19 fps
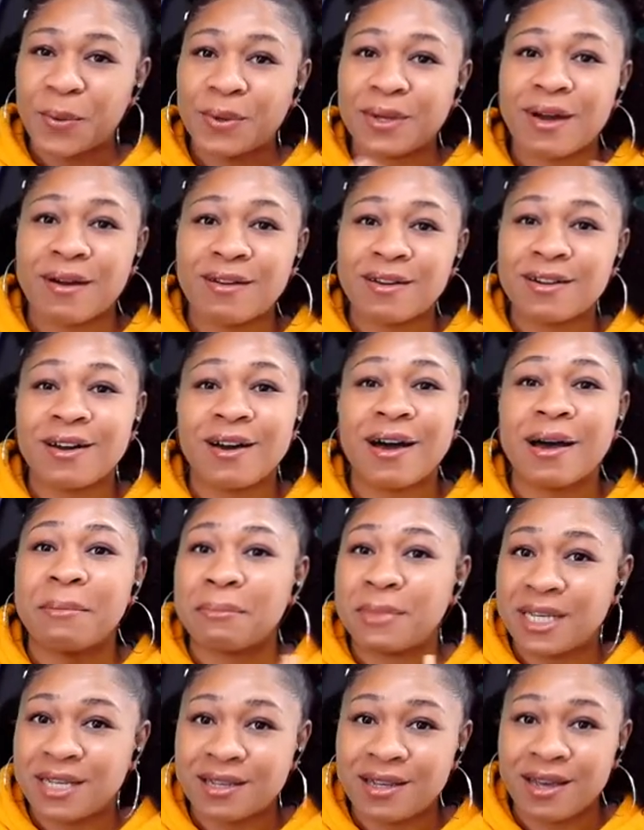We already know how
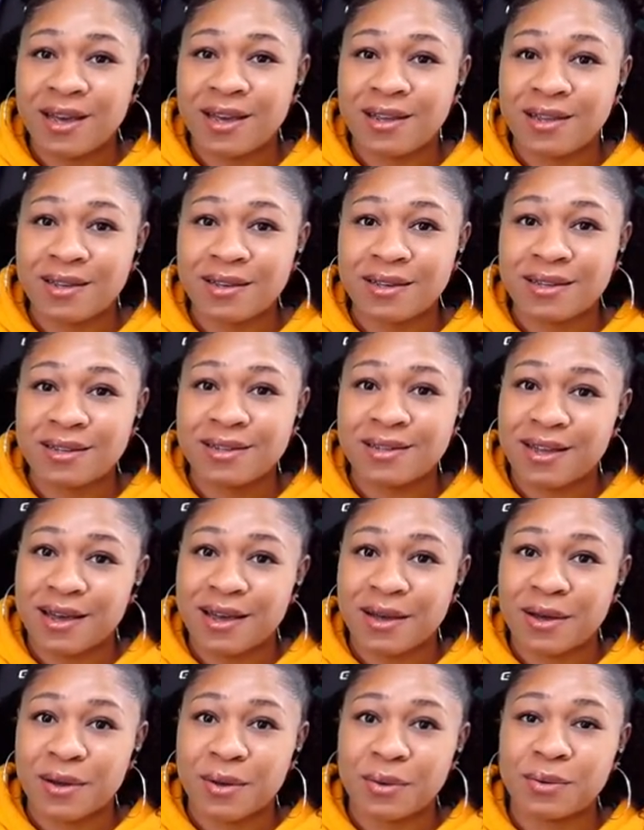Meat Canyon get
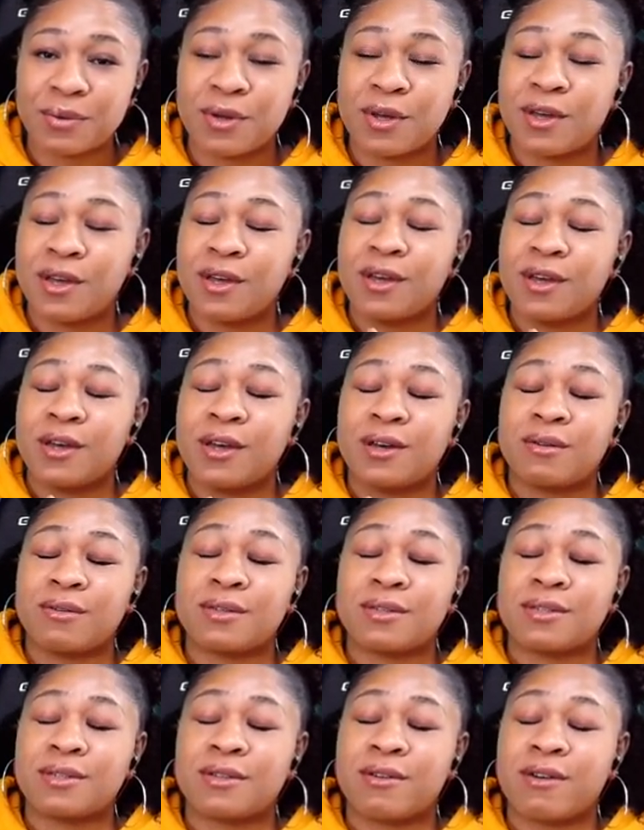down
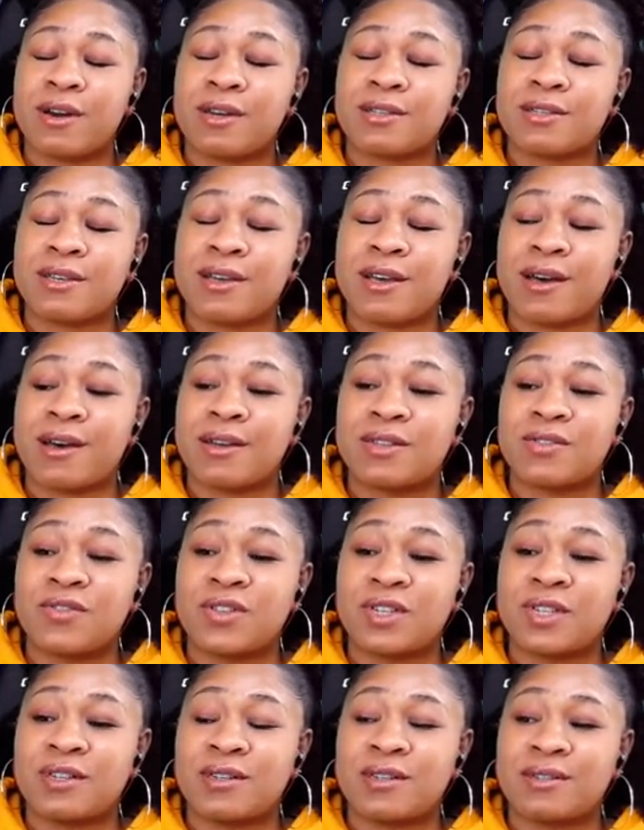with these crazy ass
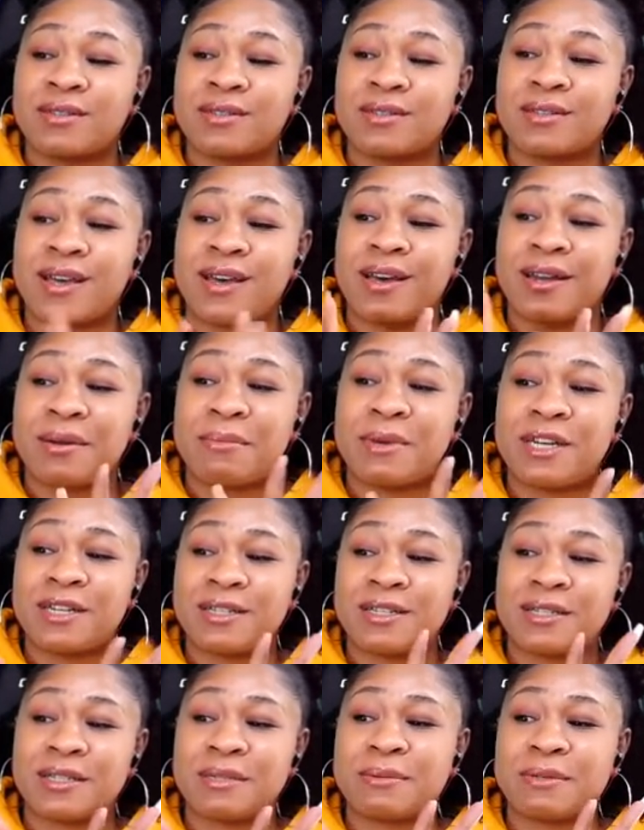videos. The
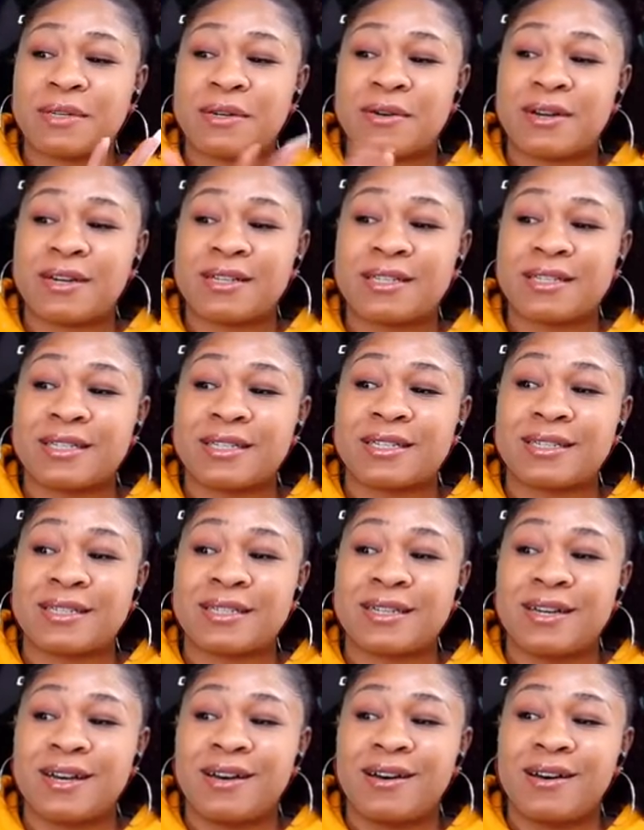animations be
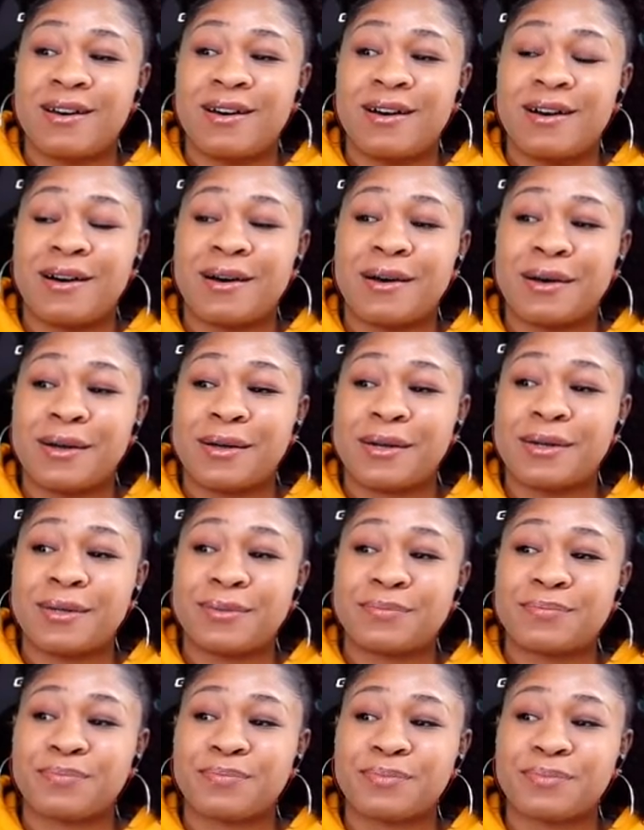crazy.
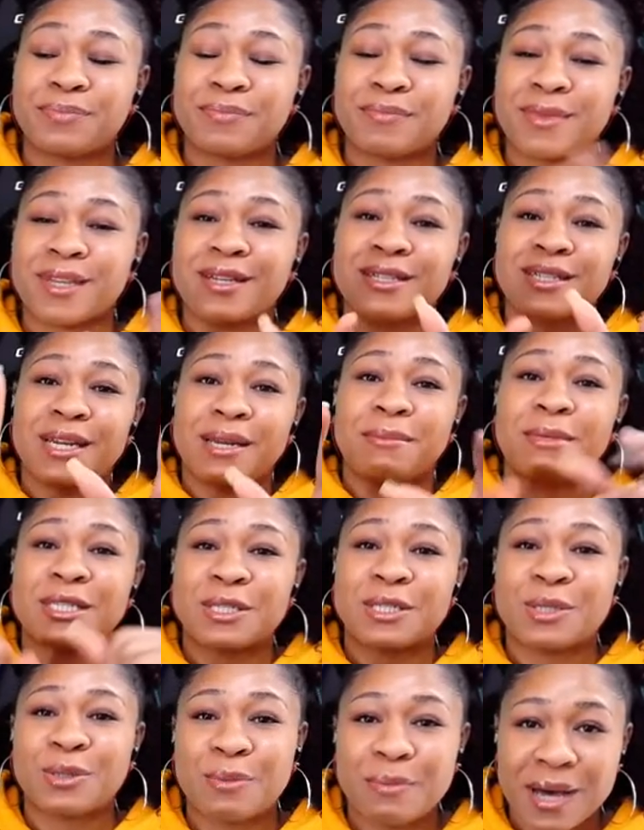So let me
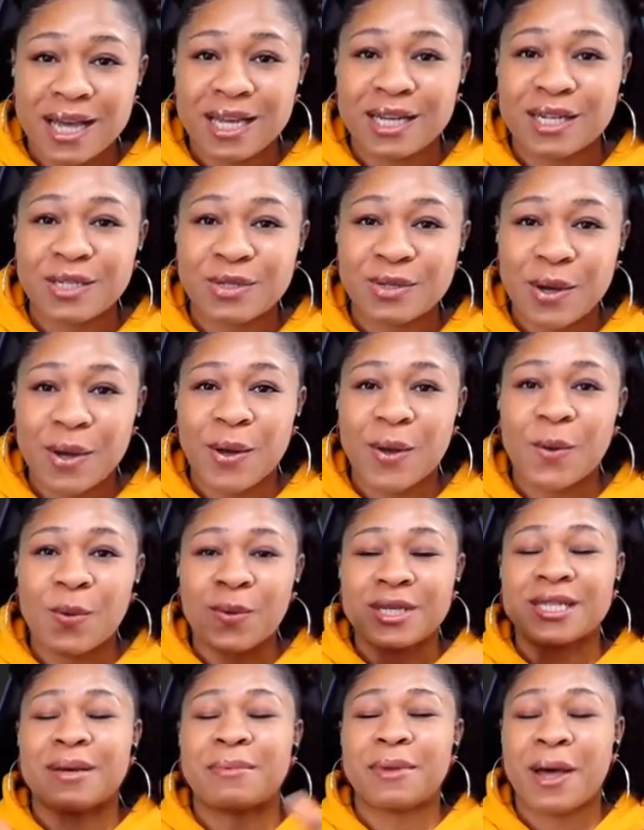just do my intro.
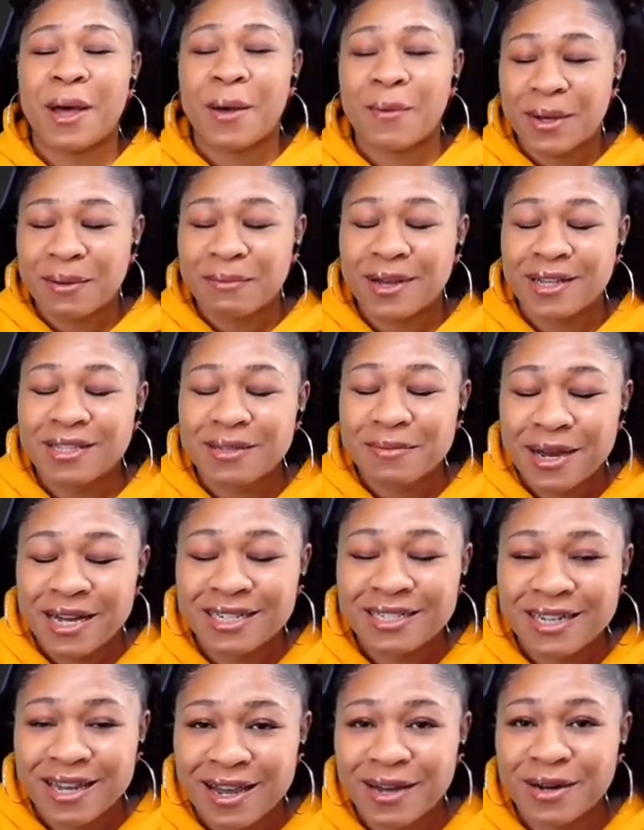What's up, y'all? Welcome back to my
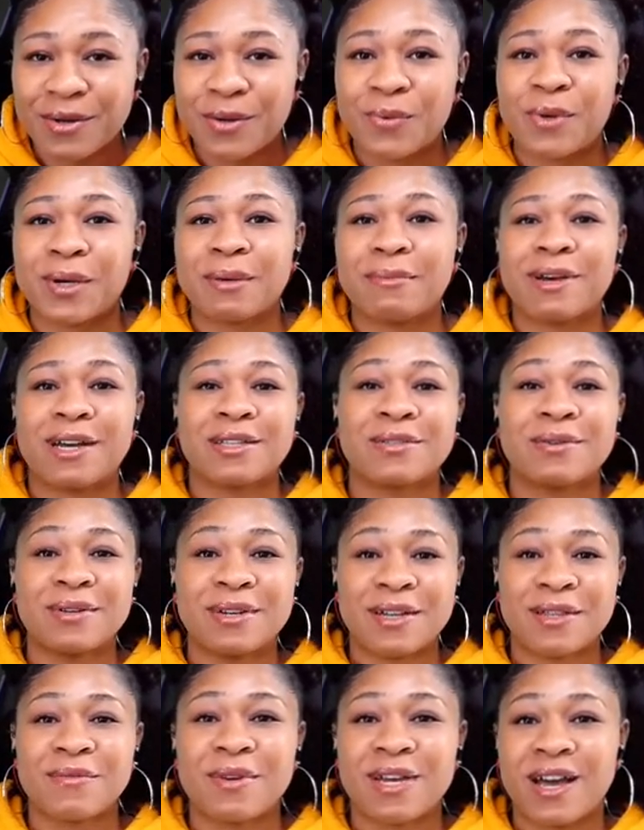channel. Welcome back to
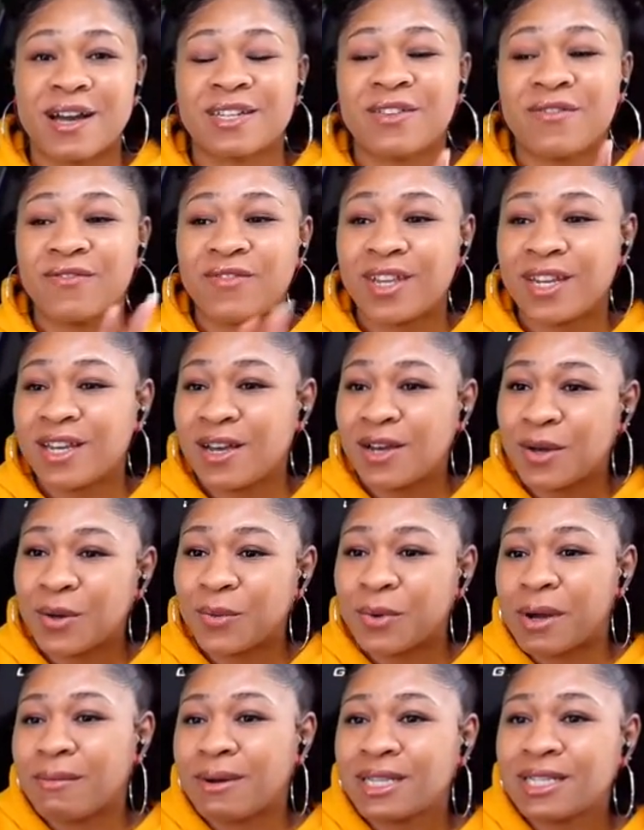another reaction video.
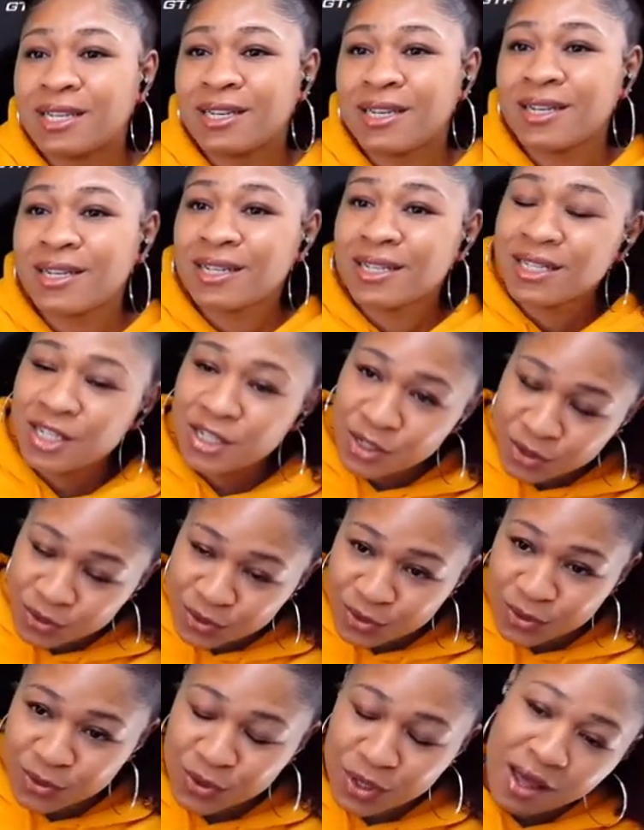We're about to get
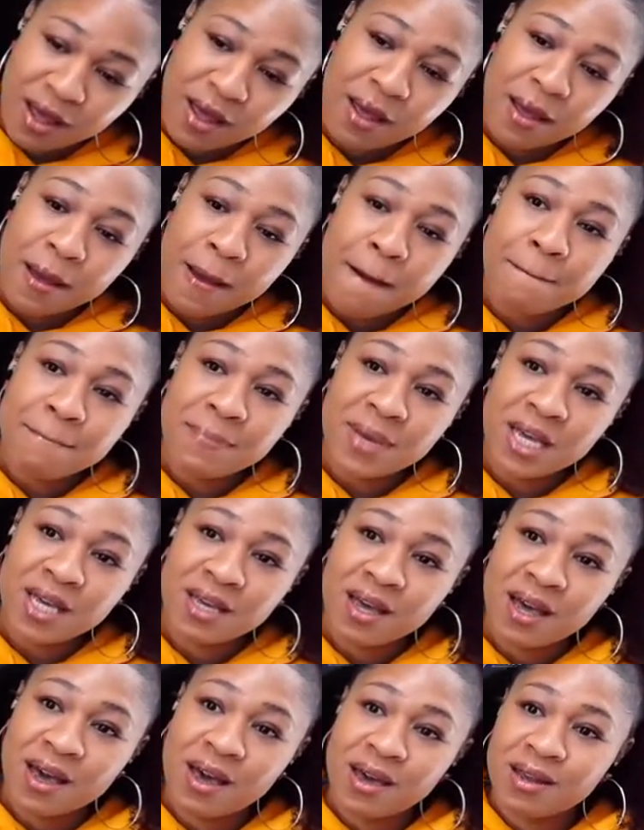into Meat
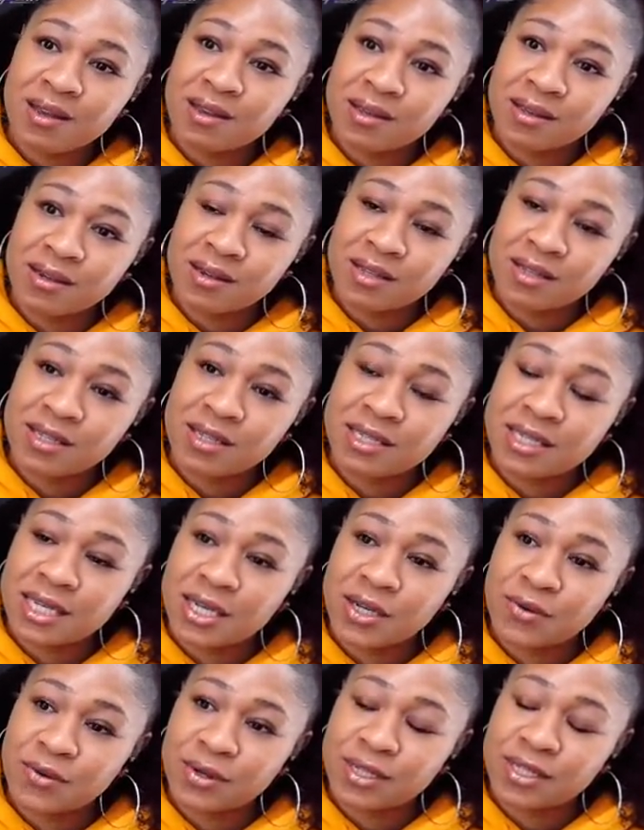Canyon
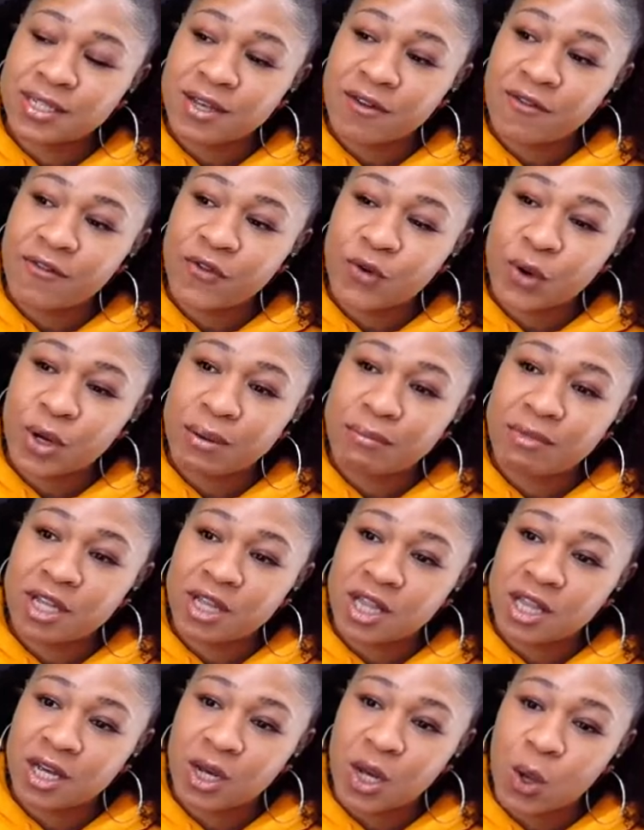secret
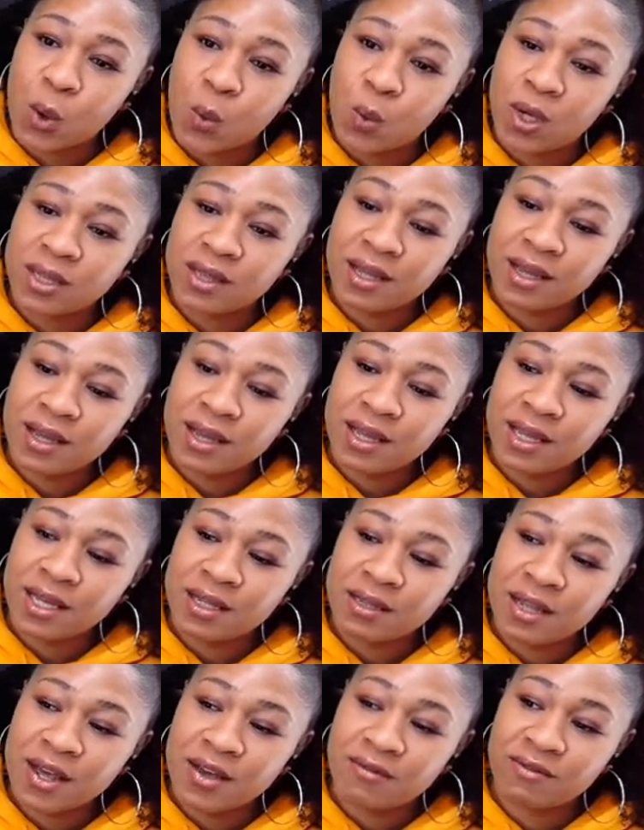formula. What the
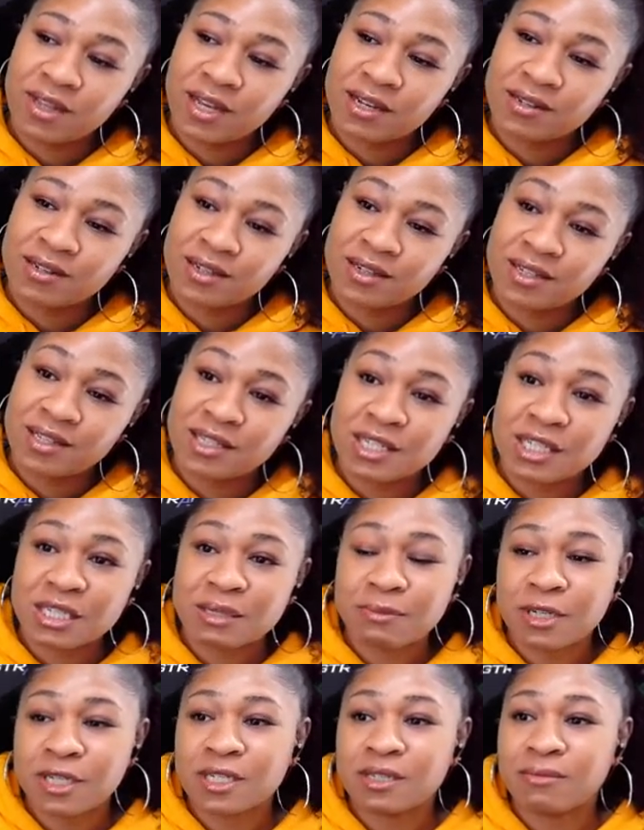hell have they done to
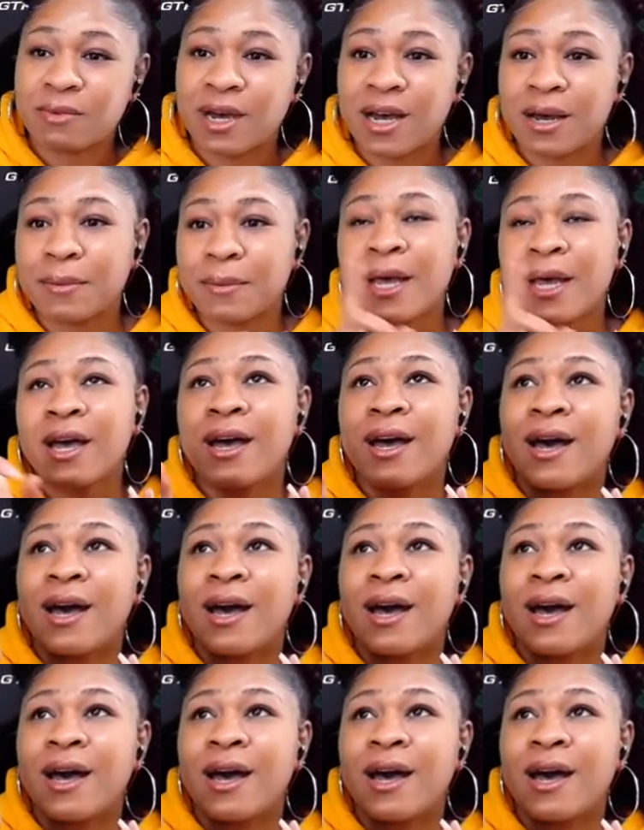SpongeBob?